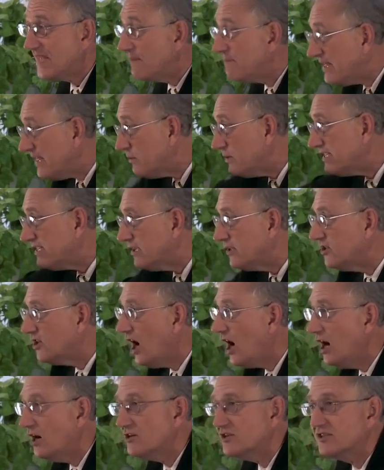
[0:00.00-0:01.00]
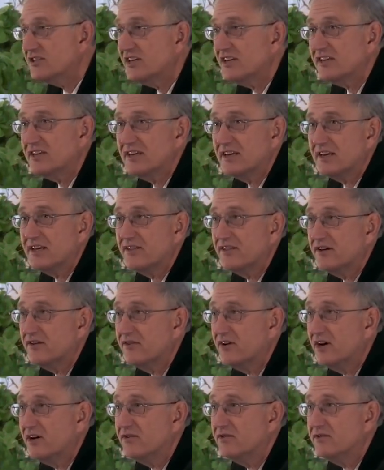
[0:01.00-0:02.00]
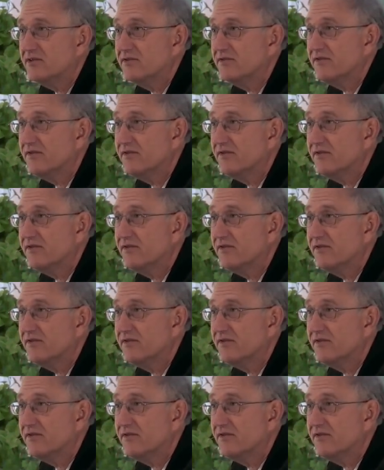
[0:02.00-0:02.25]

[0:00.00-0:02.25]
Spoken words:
But there was a dog sitting in the road.